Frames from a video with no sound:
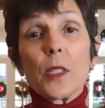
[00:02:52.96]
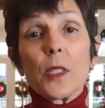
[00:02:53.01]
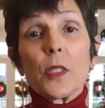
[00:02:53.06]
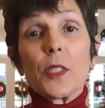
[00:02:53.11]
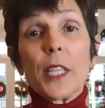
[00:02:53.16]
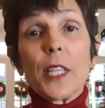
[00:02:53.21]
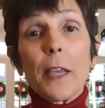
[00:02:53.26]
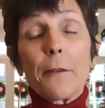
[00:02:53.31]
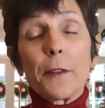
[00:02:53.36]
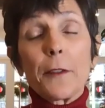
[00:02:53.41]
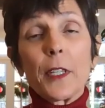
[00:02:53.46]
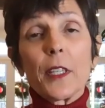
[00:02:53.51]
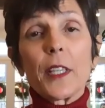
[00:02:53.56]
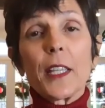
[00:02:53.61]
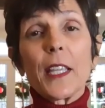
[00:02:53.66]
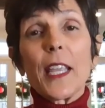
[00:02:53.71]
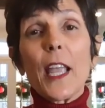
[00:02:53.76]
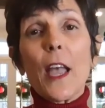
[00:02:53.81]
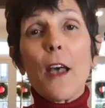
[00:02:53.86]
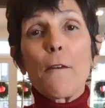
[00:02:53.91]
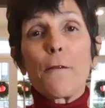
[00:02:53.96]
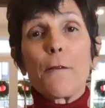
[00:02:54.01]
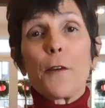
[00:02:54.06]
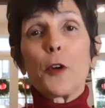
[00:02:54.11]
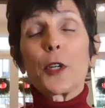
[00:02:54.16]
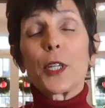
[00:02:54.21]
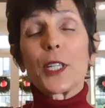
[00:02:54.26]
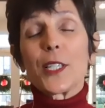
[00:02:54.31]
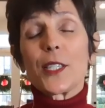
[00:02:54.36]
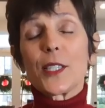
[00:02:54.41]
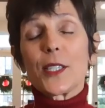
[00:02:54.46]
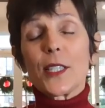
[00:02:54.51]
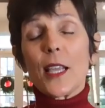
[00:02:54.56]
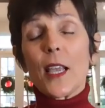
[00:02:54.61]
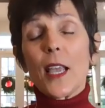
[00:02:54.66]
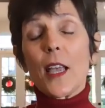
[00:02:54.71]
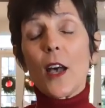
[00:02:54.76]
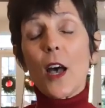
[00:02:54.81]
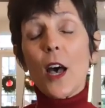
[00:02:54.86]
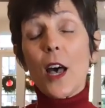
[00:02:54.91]
Definitely a focus
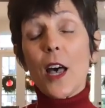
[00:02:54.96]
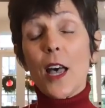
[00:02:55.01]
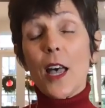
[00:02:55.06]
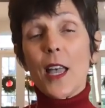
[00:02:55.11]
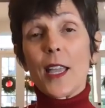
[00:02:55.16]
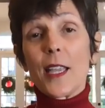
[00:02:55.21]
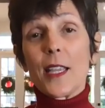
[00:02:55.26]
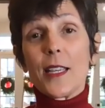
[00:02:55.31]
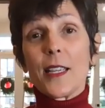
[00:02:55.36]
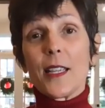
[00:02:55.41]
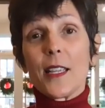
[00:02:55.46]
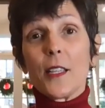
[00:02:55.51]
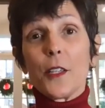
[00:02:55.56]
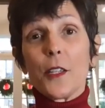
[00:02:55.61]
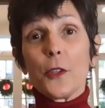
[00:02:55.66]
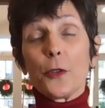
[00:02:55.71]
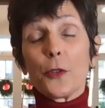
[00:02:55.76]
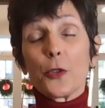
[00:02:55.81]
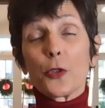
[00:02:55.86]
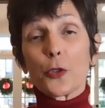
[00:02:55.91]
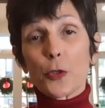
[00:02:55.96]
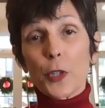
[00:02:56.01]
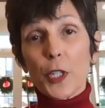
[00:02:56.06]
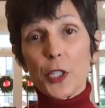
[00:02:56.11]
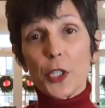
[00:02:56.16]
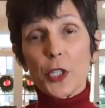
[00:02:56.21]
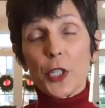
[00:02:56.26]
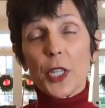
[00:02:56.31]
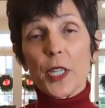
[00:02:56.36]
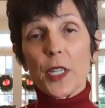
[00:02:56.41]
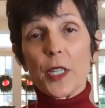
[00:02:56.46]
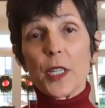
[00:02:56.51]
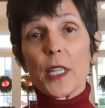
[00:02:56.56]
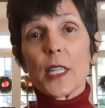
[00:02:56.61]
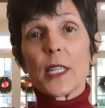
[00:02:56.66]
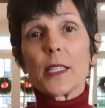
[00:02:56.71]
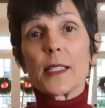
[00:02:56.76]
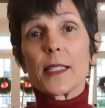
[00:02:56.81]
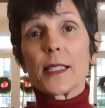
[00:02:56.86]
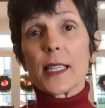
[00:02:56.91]
on nutrition
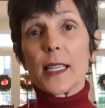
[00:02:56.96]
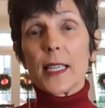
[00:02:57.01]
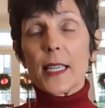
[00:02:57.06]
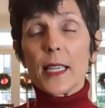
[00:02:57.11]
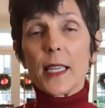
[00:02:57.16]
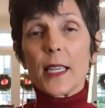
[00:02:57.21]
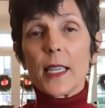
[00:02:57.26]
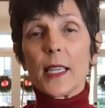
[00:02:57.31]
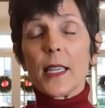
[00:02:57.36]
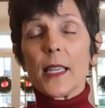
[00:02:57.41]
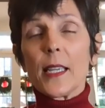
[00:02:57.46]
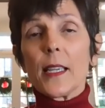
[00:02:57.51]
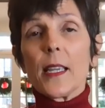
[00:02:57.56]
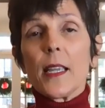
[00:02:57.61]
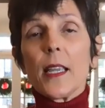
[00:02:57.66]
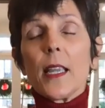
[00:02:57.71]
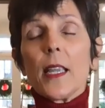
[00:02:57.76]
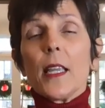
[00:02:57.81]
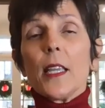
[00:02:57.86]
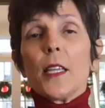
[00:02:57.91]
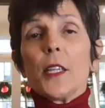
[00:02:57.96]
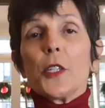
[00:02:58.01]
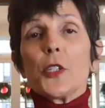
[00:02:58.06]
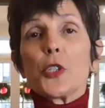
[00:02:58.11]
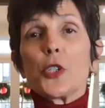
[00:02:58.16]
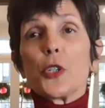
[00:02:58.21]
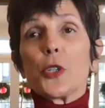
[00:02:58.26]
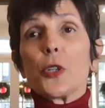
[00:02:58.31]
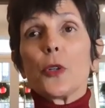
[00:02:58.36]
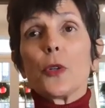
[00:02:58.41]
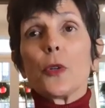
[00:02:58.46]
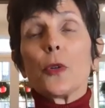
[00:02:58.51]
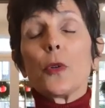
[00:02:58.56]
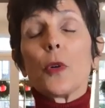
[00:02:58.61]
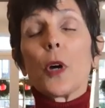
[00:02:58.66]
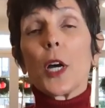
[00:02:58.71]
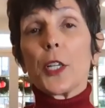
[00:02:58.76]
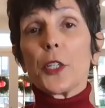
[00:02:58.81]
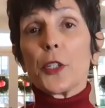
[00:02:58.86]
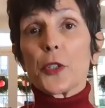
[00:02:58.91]
is key
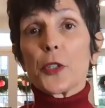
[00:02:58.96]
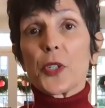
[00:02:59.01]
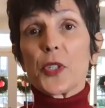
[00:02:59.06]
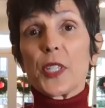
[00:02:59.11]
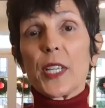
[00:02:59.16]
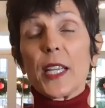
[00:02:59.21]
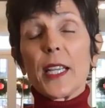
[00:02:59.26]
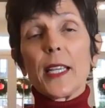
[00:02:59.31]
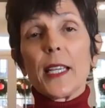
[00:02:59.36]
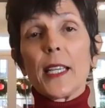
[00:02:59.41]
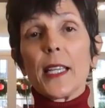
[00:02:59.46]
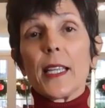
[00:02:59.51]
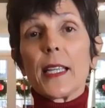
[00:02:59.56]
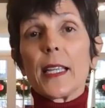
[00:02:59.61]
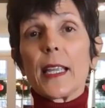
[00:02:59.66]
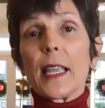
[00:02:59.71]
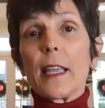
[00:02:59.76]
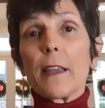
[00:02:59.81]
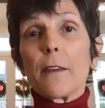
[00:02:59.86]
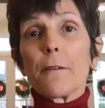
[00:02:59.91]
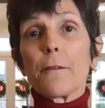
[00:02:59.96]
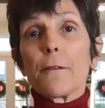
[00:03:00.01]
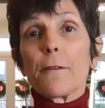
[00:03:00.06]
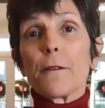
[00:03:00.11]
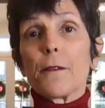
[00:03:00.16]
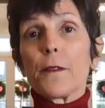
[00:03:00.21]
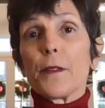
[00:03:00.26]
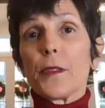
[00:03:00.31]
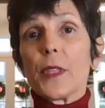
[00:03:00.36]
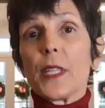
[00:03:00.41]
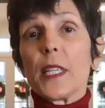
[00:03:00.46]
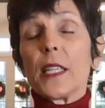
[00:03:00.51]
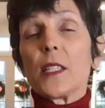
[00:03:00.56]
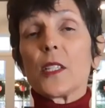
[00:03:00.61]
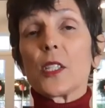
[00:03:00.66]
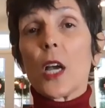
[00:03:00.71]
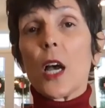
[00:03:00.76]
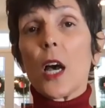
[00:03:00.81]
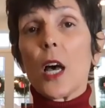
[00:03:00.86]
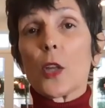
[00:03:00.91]
to understanding if the
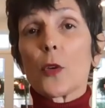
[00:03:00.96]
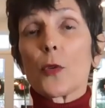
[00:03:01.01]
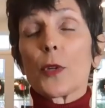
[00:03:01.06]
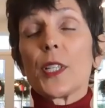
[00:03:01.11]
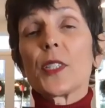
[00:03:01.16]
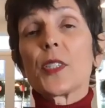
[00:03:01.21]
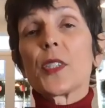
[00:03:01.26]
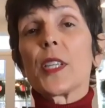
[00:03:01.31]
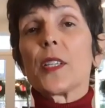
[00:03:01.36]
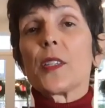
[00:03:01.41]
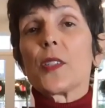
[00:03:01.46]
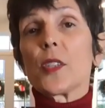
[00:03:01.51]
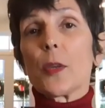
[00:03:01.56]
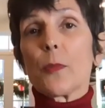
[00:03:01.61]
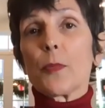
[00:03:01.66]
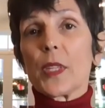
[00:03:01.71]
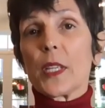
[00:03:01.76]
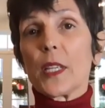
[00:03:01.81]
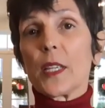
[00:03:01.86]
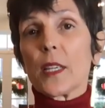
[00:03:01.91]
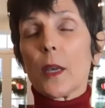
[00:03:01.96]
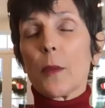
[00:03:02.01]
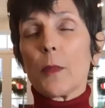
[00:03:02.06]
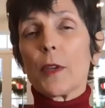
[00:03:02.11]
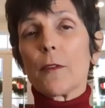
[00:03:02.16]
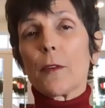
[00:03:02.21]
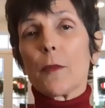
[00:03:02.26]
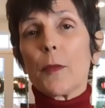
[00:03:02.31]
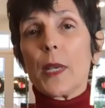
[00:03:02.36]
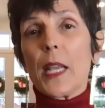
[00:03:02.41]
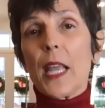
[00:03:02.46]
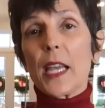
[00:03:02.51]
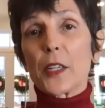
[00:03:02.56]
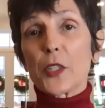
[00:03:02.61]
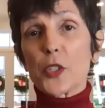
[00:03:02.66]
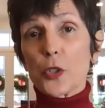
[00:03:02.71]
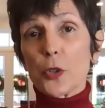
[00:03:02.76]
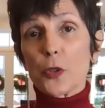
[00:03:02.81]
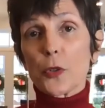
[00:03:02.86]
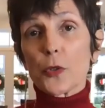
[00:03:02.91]
intolerance is something coming from an
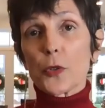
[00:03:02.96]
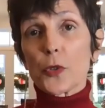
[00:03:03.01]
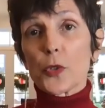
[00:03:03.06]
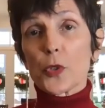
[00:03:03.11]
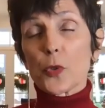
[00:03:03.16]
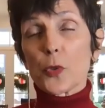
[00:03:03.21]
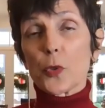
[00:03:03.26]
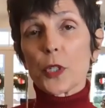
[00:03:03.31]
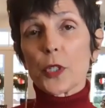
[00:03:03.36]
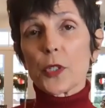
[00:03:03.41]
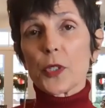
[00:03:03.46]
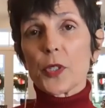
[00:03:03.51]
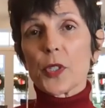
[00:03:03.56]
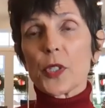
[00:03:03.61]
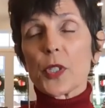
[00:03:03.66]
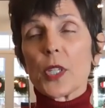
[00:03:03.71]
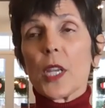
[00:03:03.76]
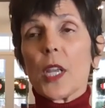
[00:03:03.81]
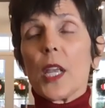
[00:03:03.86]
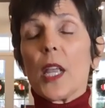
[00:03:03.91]
external source.